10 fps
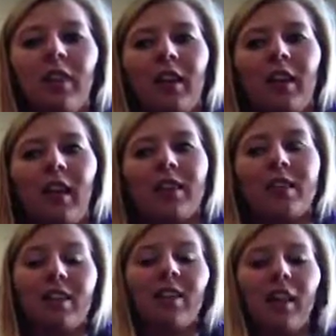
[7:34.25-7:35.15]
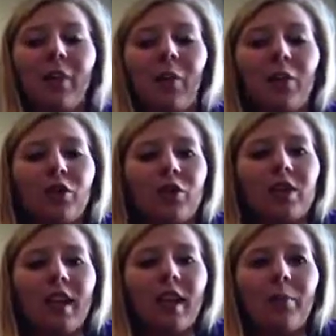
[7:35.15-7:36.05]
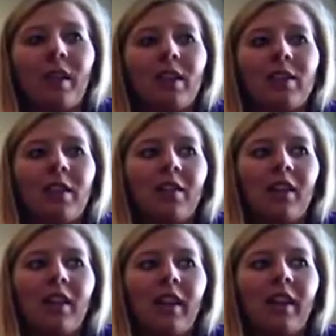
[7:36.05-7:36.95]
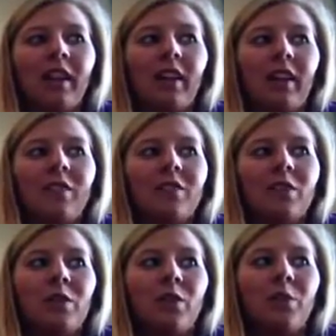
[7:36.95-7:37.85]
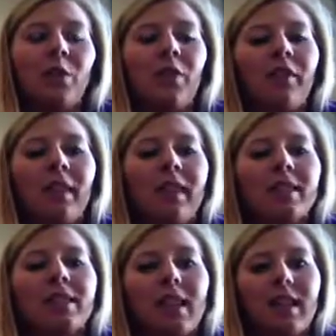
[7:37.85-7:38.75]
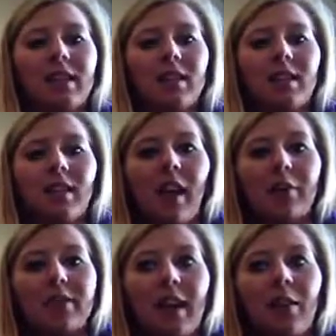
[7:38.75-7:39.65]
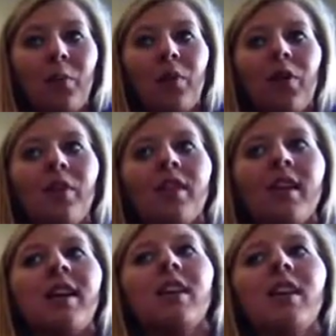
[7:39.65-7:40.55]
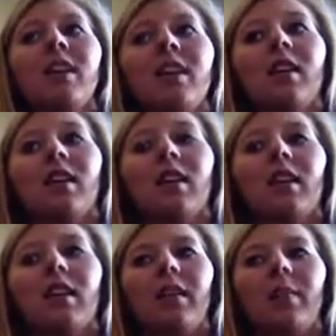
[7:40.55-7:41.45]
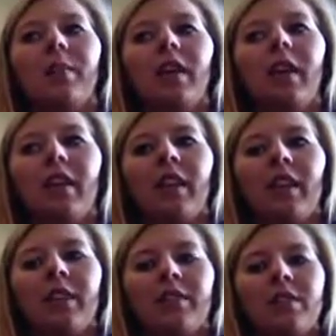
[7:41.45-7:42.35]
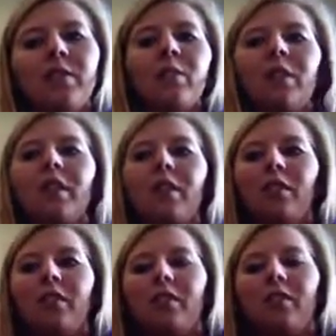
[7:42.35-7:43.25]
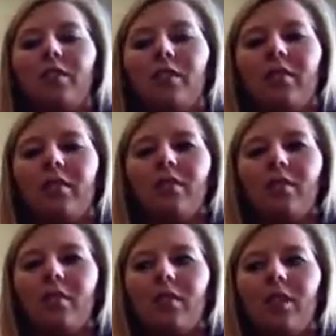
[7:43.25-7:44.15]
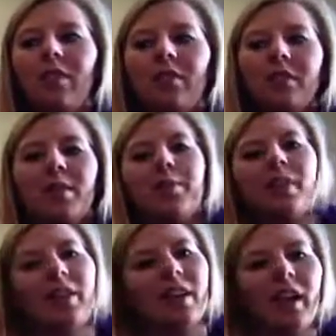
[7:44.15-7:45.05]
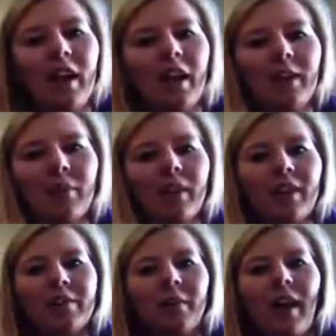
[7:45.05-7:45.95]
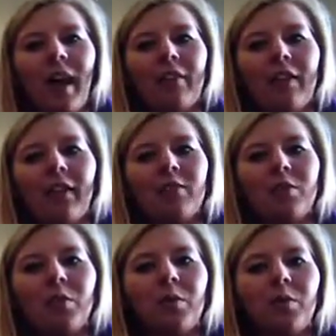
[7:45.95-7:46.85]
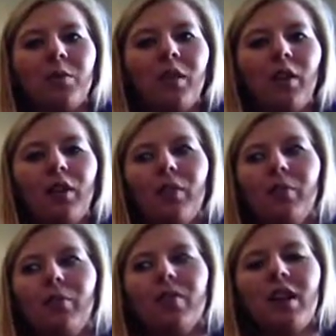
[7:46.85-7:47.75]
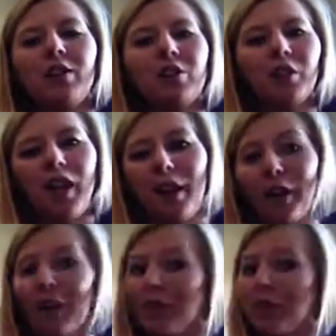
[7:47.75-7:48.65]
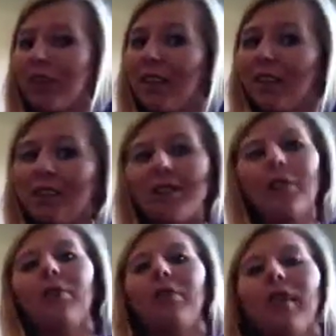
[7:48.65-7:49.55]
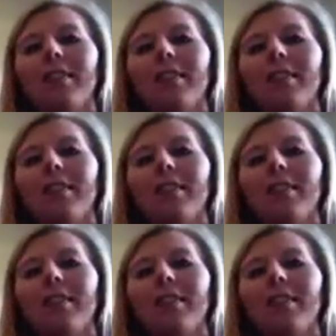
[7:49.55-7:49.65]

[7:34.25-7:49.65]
a class I think everyone should take, because I think it gives you more of an insight to the outside world, and I think it gives you a little something that not anybody else would have. It takes your character to the next level, I